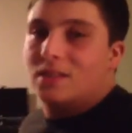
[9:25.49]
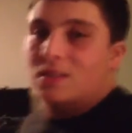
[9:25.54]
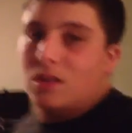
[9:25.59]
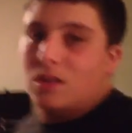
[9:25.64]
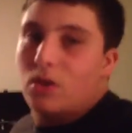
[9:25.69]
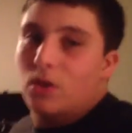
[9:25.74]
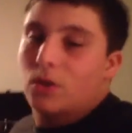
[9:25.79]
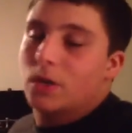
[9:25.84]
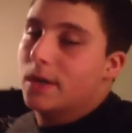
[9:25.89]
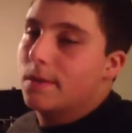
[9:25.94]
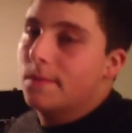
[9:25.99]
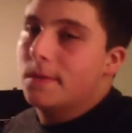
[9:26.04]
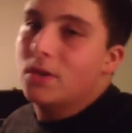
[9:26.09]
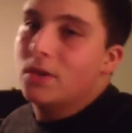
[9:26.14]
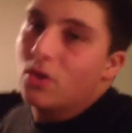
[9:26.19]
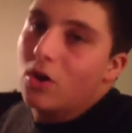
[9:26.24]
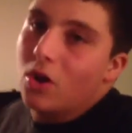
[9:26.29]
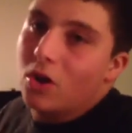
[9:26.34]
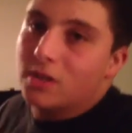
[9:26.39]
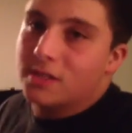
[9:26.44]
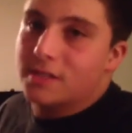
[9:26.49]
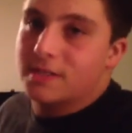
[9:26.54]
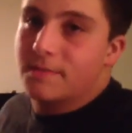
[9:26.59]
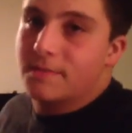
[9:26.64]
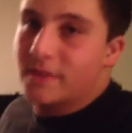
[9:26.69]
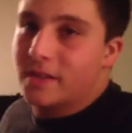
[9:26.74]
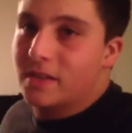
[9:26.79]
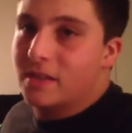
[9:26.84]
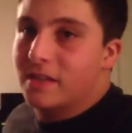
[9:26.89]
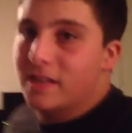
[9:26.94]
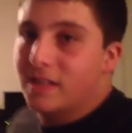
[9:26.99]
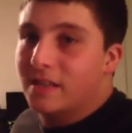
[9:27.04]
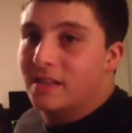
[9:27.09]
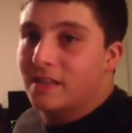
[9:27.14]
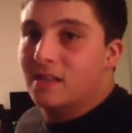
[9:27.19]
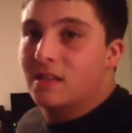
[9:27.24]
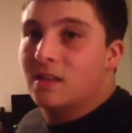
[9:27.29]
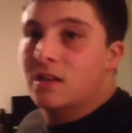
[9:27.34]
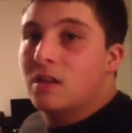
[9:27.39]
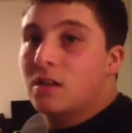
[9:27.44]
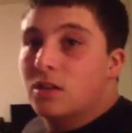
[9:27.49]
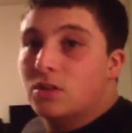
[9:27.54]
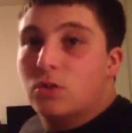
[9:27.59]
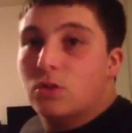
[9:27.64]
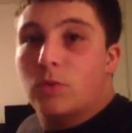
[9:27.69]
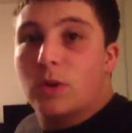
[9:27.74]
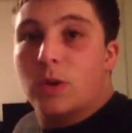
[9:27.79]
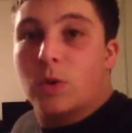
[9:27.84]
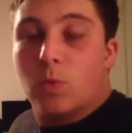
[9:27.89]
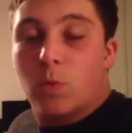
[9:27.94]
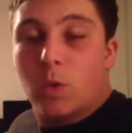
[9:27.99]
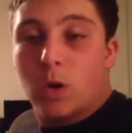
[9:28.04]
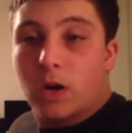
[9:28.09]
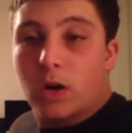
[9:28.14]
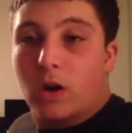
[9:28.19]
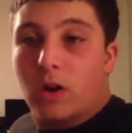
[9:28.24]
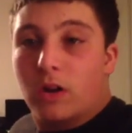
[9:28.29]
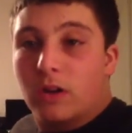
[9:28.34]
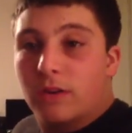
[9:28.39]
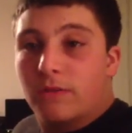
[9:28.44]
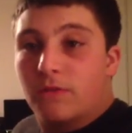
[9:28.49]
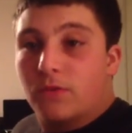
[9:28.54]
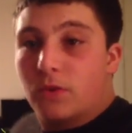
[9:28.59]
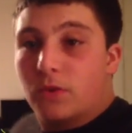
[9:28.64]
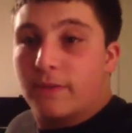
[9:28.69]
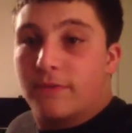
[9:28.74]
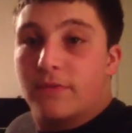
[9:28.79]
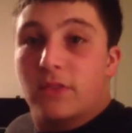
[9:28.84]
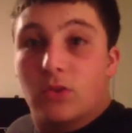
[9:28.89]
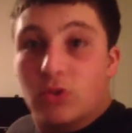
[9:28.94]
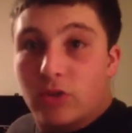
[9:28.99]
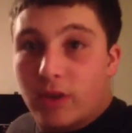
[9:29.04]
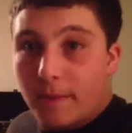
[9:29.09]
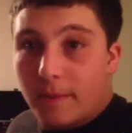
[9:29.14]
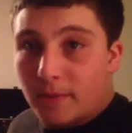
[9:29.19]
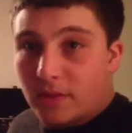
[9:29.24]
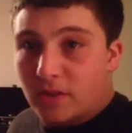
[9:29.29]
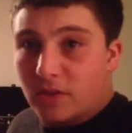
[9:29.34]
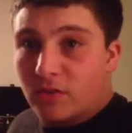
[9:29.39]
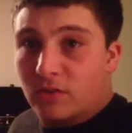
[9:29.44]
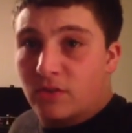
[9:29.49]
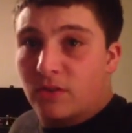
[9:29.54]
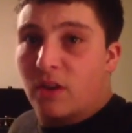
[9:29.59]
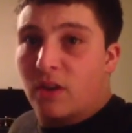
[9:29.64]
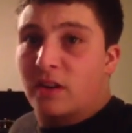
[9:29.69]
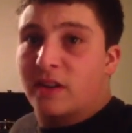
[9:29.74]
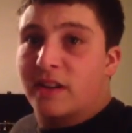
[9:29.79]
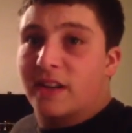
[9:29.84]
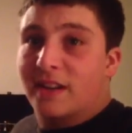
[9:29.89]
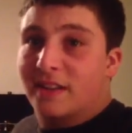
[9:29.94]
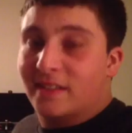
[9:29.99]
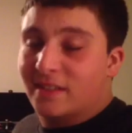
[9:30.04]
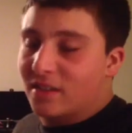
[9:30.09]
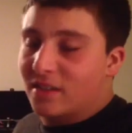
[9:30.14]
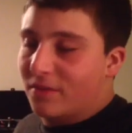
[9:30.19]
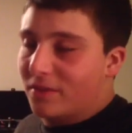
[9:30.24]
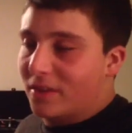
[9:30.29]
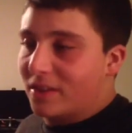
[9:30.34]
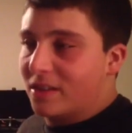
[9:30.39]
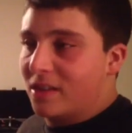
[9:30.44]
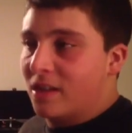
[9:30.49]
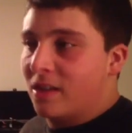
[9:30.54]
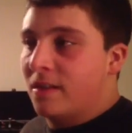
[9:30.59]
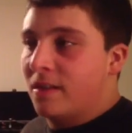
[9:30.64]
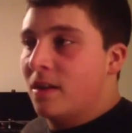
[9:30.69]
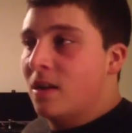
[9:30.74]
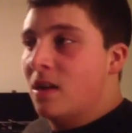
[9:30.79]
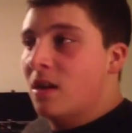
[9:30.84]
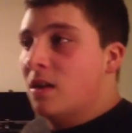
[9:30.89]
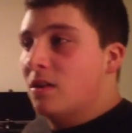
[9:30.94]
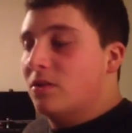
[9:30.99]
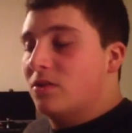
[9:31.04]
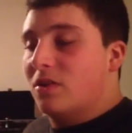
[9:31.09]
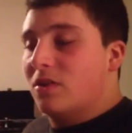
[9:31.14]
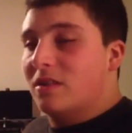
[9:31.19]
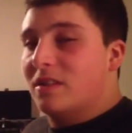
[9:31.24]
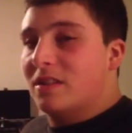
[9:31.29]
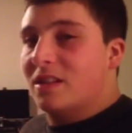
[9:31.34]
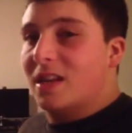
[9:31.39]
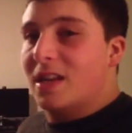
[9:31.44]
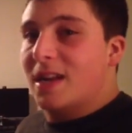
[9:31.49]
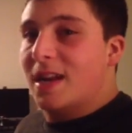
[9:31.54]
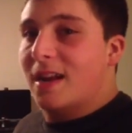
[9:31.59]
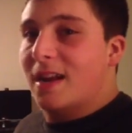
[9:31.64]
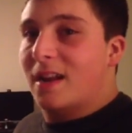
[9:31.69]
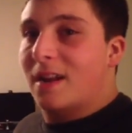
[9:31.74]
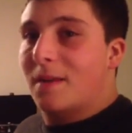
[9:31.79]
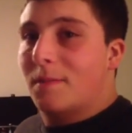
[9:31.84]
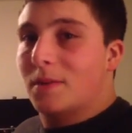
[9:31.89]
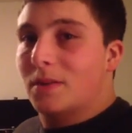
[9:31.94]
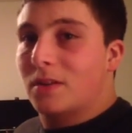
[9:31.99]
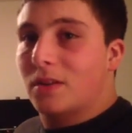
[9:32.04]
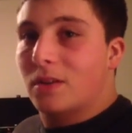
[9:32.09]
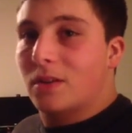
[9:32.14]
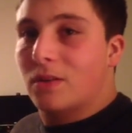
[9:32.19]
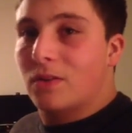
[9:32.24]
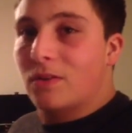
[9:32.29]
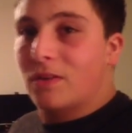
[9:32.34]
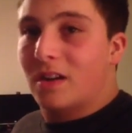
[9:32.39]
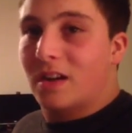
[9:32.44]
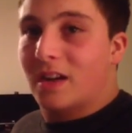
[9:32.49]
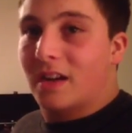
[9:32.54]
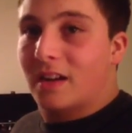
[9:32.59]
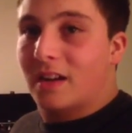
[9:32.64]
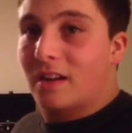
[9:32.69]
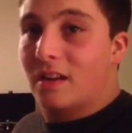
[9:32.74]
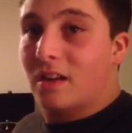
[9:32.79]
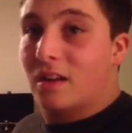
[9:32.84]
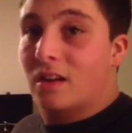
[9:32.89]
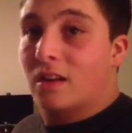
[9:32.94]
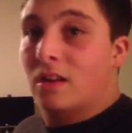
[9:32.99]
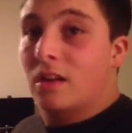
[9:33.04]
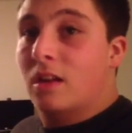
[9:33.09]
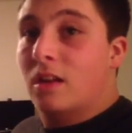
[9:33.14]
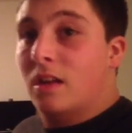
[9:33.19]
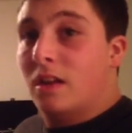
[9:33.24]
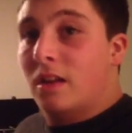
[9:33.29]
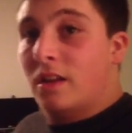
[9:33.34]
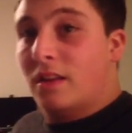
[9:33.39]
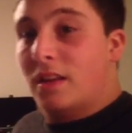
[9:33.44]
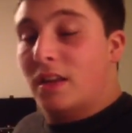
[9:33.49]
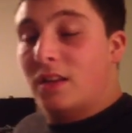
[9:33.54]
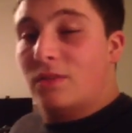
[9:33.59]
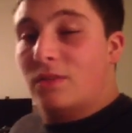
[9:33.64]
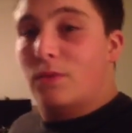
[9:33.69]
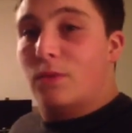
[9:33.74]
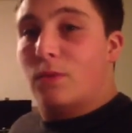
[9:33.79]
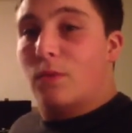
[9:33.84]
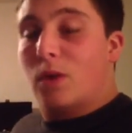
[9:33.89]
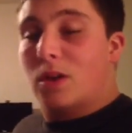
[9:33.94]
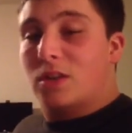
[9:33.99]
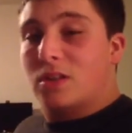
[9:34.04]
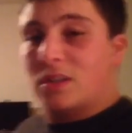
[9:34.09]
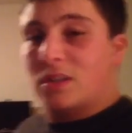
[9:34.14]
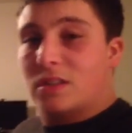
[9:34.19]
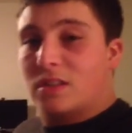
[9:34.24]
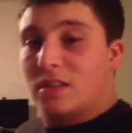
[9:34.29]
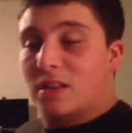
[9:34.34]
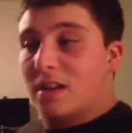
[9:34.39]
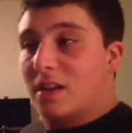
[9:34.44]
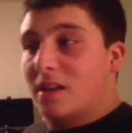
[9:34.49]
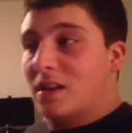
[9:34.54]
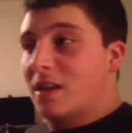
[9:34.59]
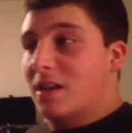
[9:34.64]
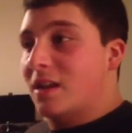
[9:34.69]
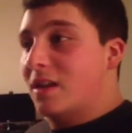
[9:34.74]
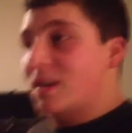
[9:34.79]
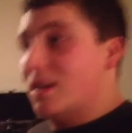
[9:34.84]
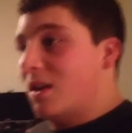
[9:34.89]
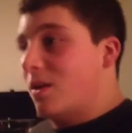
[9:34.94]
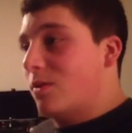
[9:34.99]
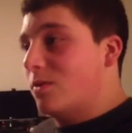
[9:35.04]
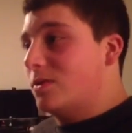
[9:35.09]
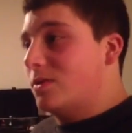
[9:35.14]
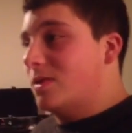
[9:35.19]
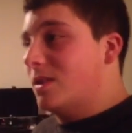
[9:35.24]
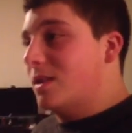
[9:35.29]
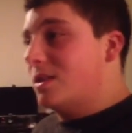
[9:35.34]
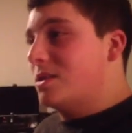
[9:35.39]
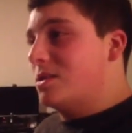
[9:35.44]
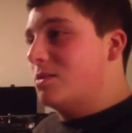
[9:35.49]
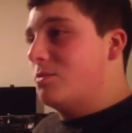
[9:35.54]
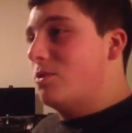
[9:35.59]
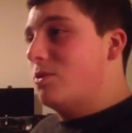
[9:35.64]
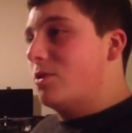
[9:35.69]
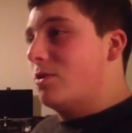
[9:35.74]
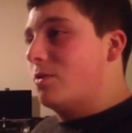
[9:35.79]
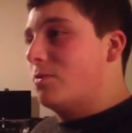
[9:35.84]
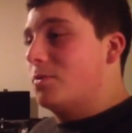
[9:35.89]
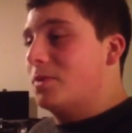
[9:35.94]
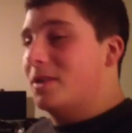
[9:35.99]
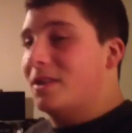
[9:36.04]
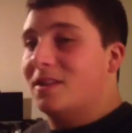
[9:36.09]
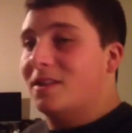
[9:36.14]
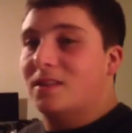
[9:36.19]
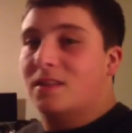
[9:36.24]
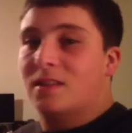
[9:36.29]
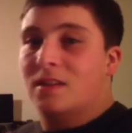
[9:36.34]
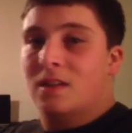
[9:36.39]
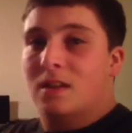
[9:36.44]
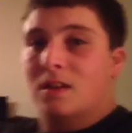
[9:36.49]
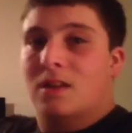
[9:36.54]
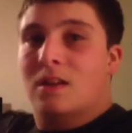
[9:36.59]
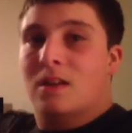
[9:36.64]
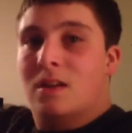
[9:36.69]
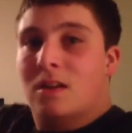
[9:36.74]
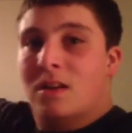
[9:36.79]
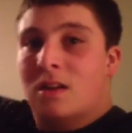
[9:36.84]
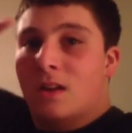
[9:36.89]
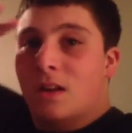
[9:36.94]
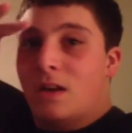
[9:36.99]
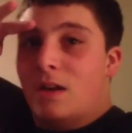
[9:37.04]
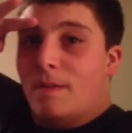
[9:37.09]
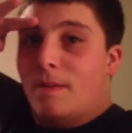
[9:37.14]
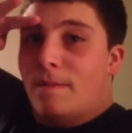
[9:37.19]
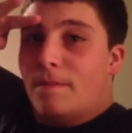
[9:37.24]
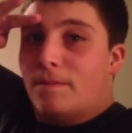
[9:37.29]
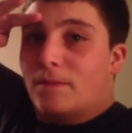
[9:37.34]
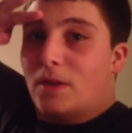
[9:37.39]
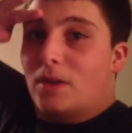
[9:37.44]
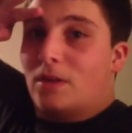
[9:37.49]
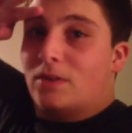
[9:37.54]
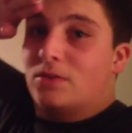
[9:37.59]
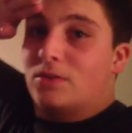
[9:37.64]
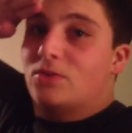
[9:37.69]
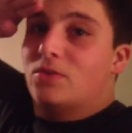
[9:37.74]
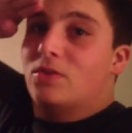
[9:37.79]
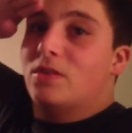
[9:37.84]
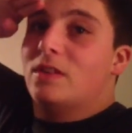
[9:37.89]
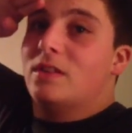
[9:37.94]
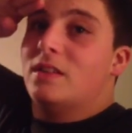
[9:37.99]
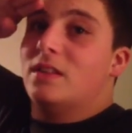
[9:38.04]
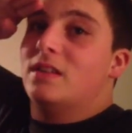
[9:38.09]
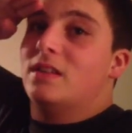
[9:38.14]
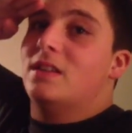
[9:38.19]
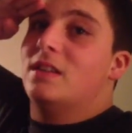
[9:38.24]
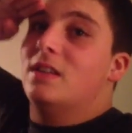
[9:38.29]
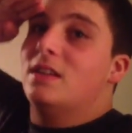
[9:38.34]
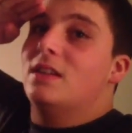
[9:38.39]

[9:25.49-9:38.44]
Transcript: No, give me your honest opinion and... So we can work on it for future episodes on it and stuff like that. So other than that, I'm going to go. And thanks for watching today. And I will see you guys tomorrow. Peace. On the streets.